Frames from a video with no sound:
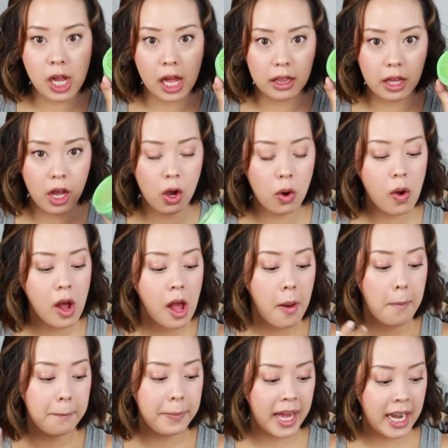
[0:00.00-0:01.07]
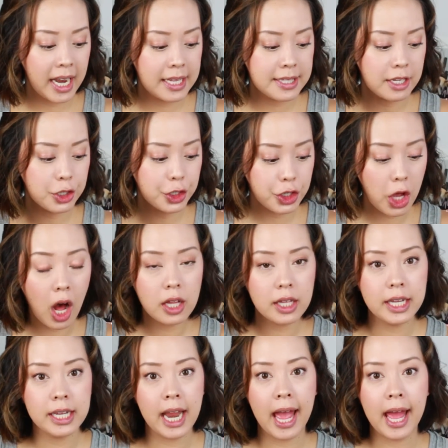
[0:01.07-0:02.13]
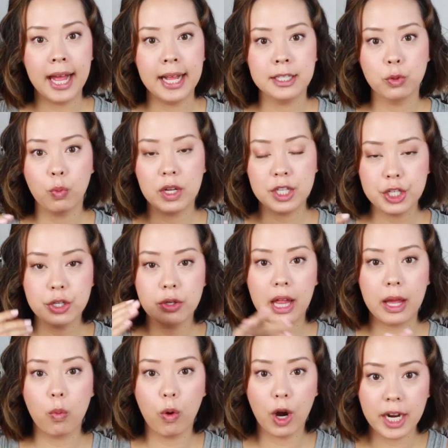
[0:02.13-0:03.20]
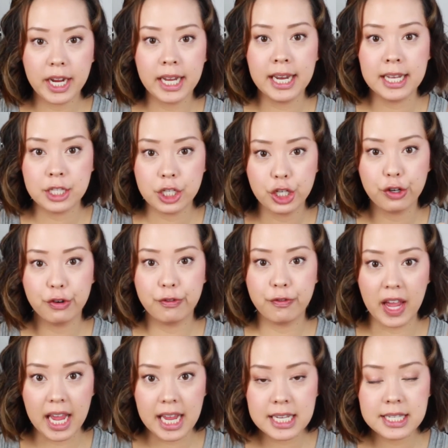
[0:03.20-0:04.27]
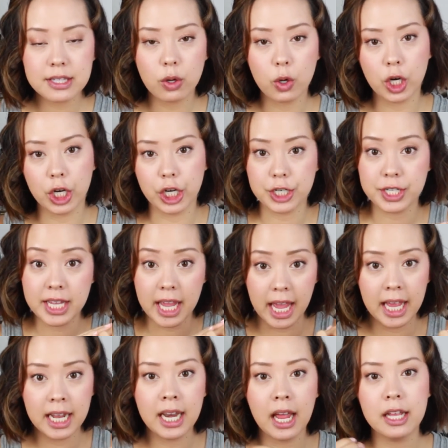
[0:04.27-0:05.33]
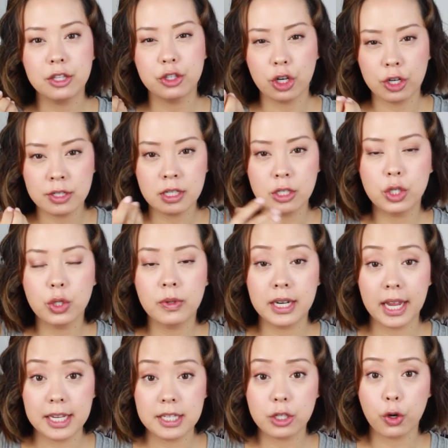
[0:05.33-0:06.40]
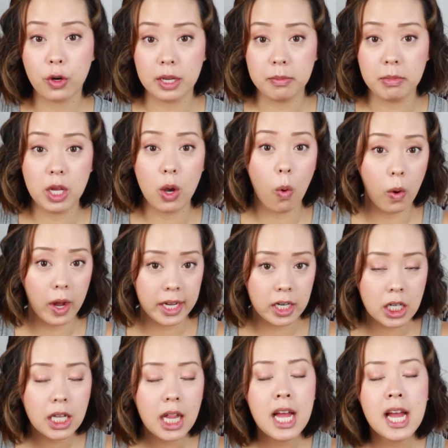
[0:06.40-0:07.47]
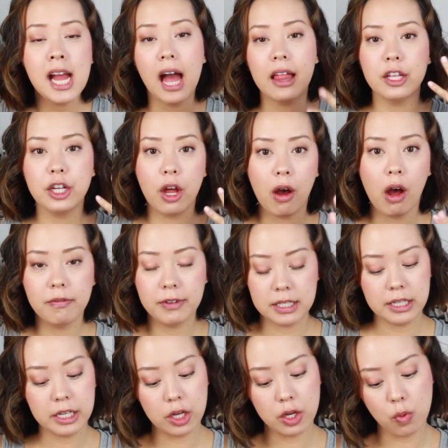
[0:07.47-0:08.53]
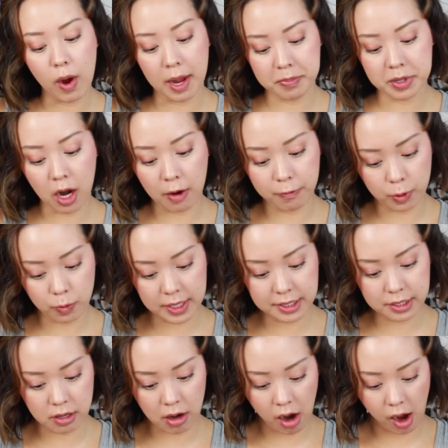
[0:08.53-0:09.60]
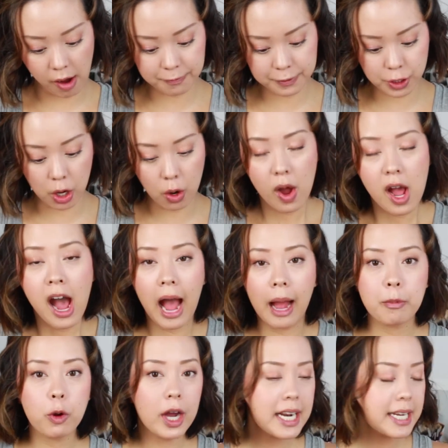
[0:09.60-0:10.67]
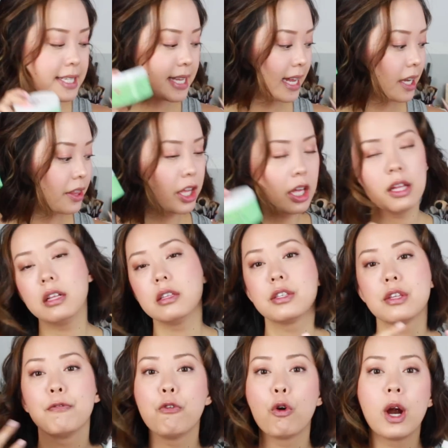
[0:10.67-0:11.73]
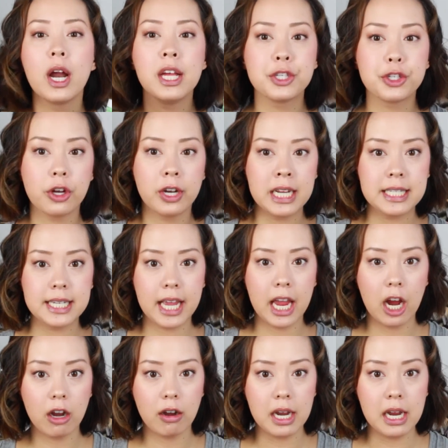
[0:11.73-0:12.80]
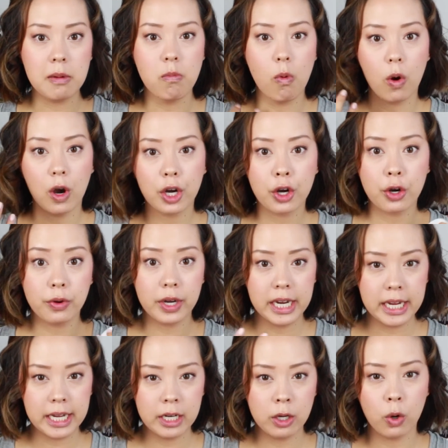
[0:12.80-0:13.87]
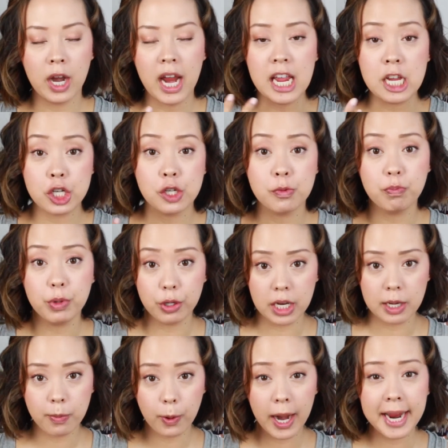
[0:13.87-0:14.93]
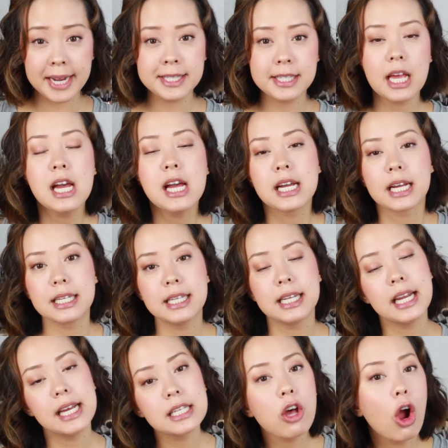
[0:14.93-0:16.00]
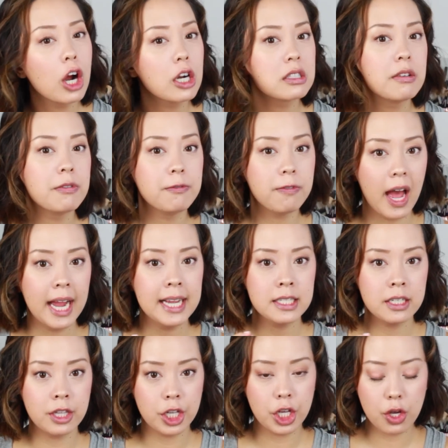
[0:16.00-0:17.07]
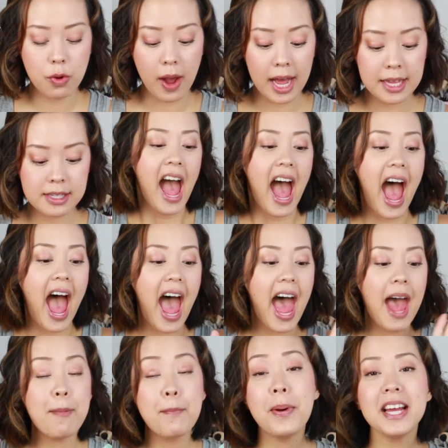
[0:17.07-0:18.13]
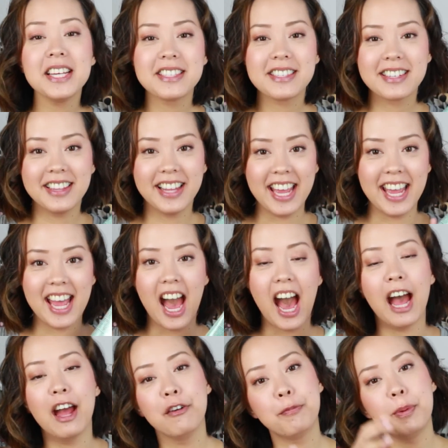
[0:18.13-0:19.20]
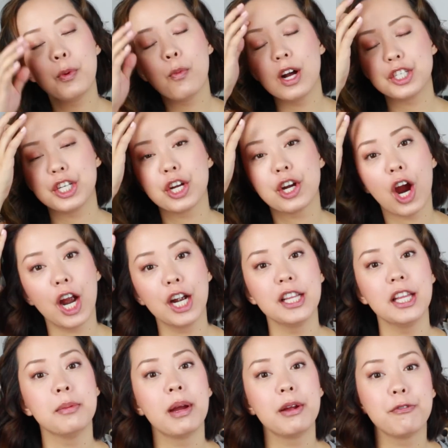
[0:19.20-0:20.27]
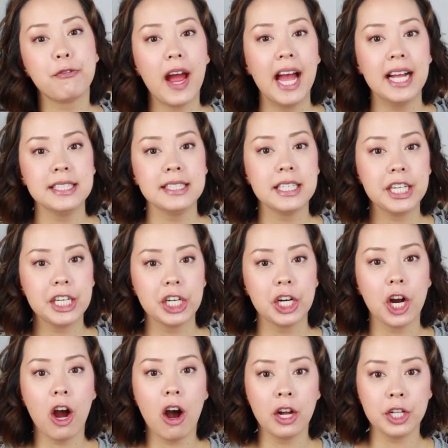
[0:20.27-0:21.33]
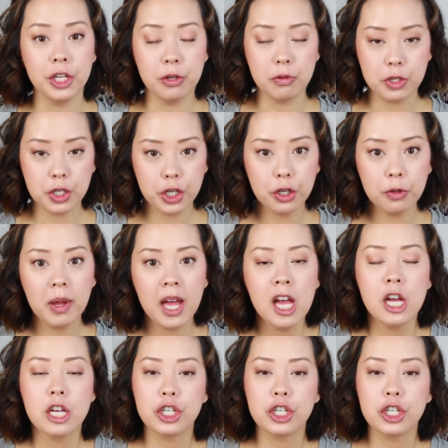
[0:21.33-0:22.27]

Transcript: jello but it's a solid and once you like work it into your face or your skin it turns into a nice creamy oil and then obviously you wipe it off or rinse it off so I'm quite excited that Sephora is starting to carry more Korean or Asian beauty brands because it is hard to find in the US basically, I've been watching Carla, my friend, here on YouTube.